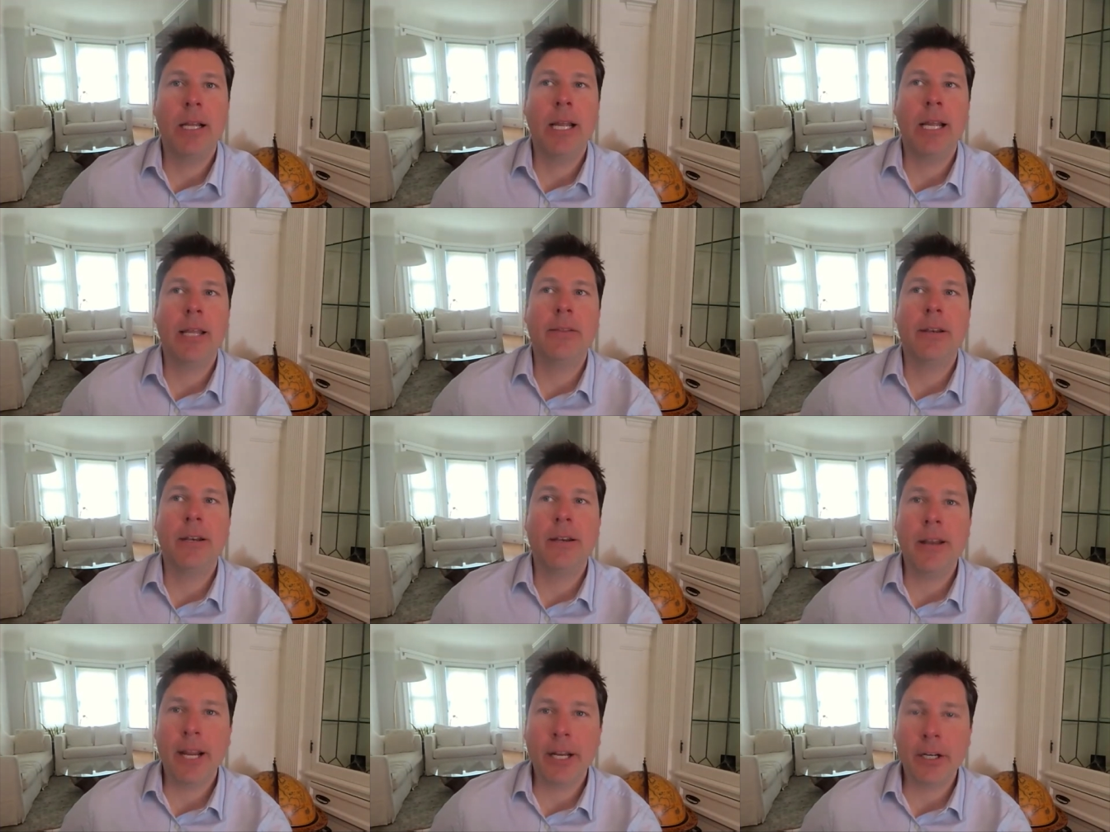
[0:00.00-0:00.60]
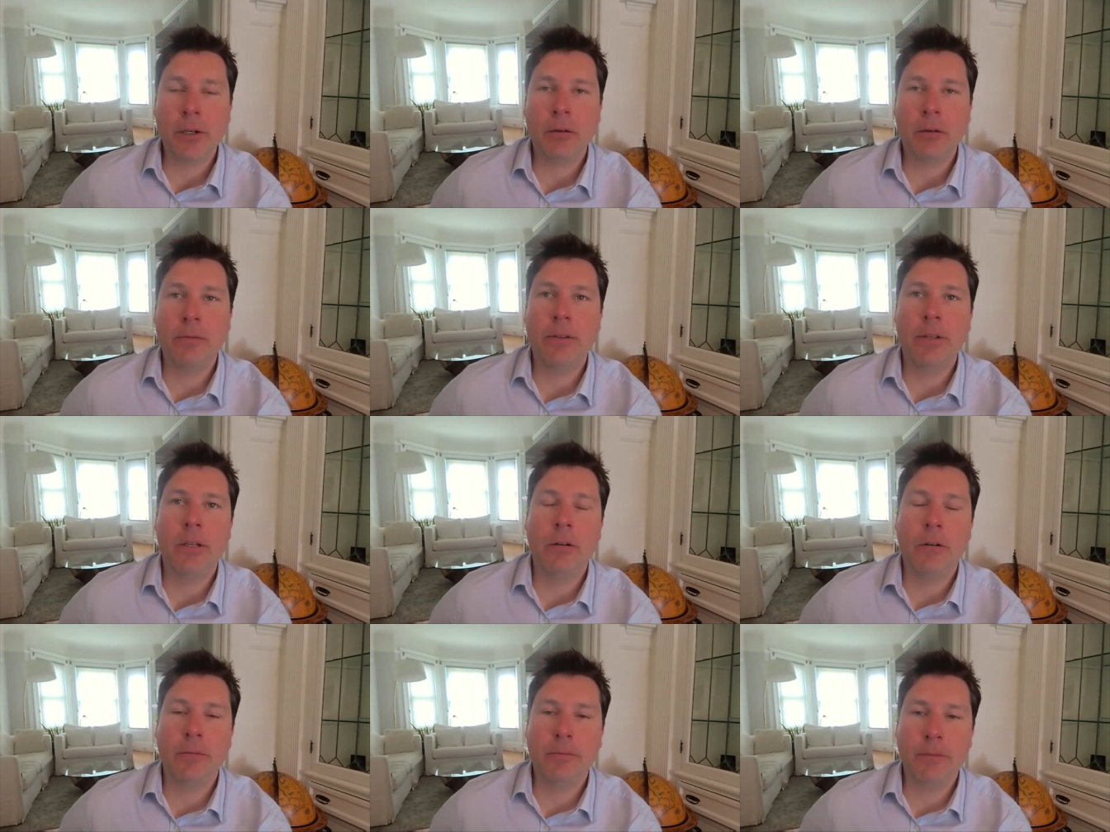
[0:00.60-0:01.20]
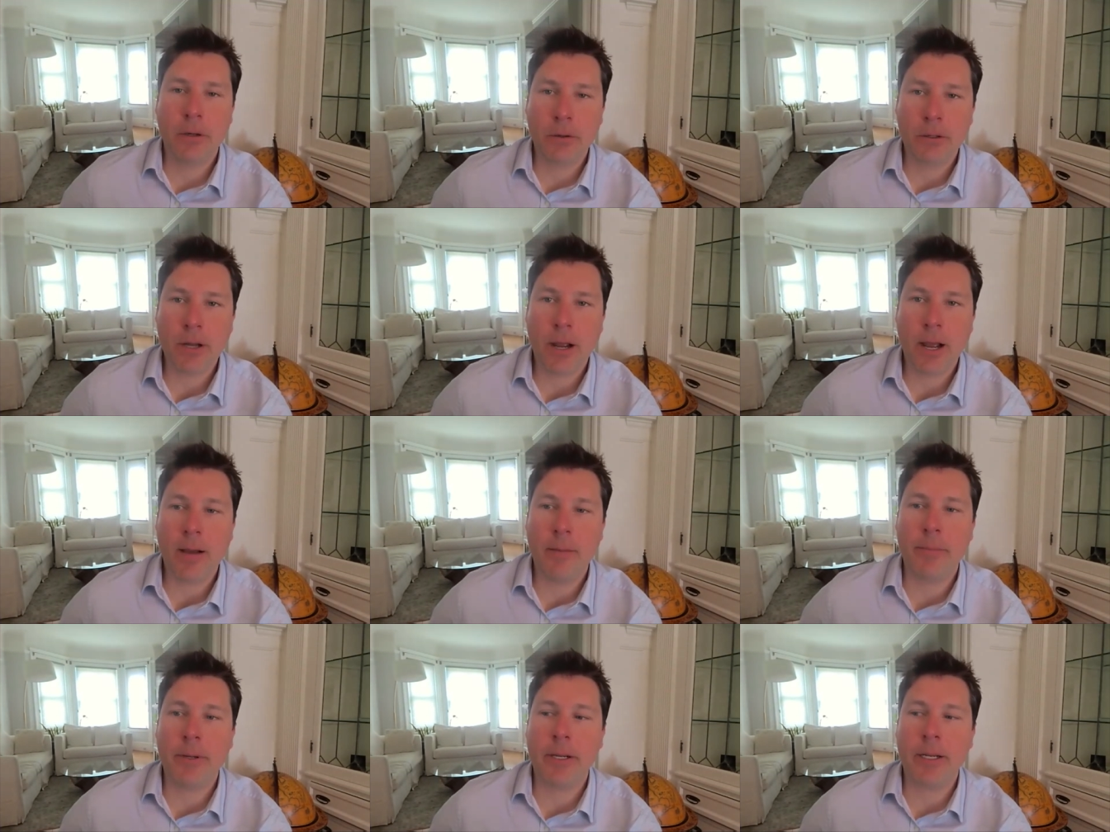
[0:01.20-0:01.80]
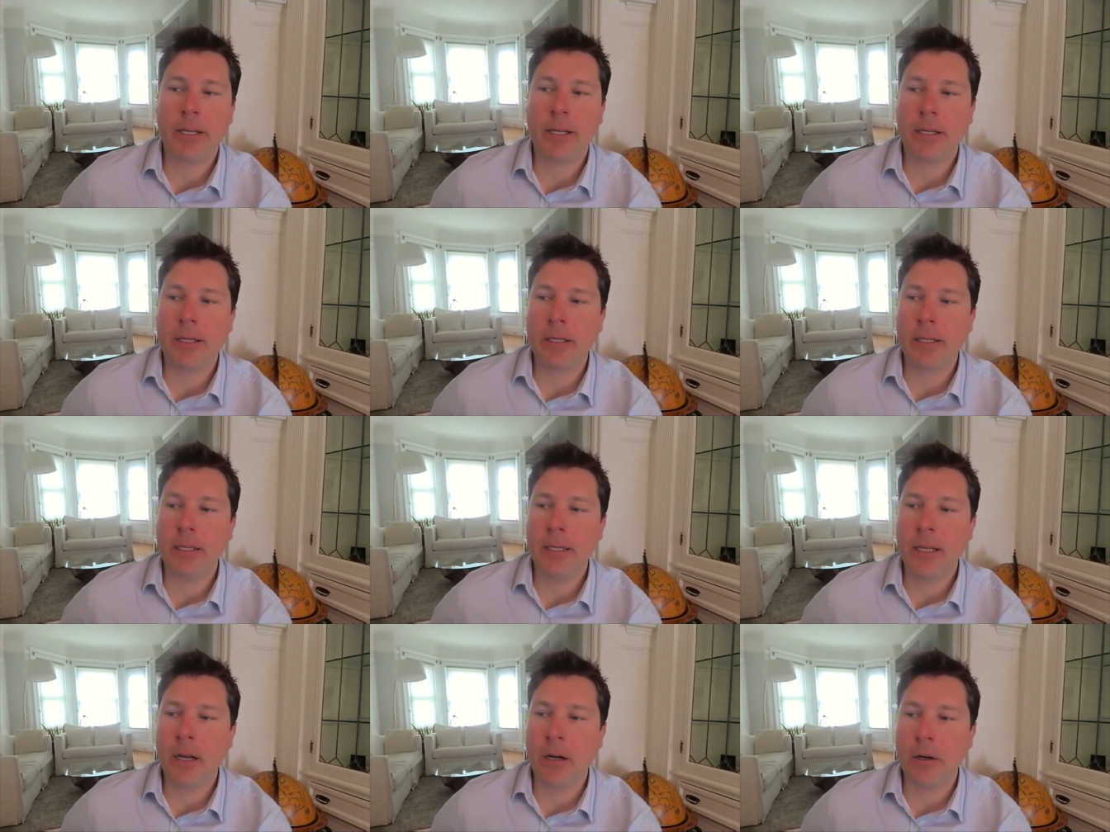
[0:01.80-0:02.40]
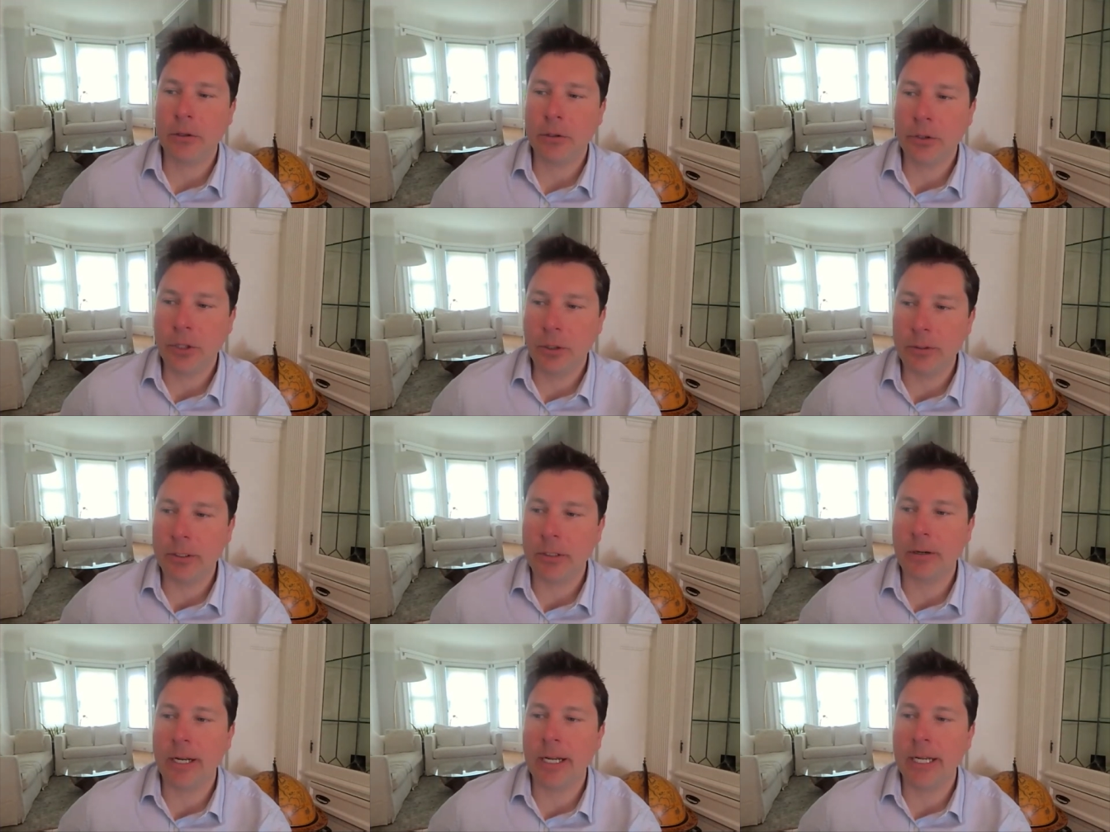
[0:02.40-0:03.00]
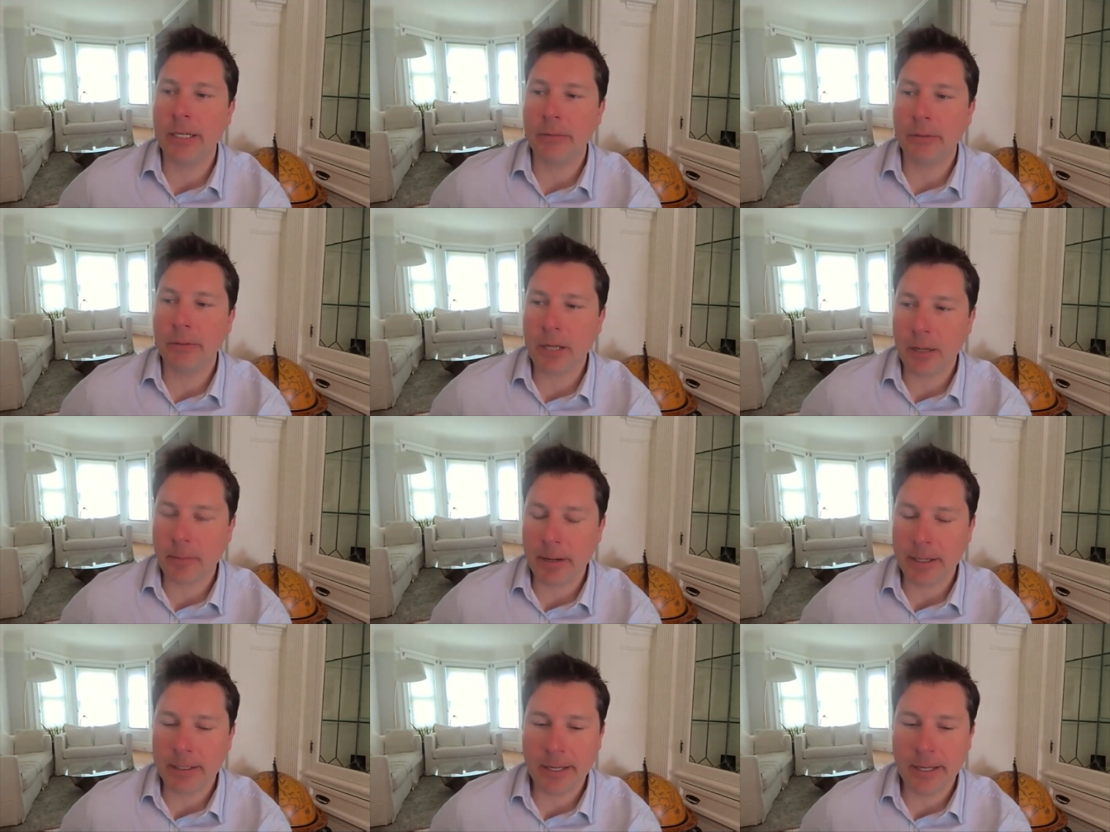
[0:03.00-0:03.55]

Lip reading: and the nature of the UFO topic are so ingrained. We're talking about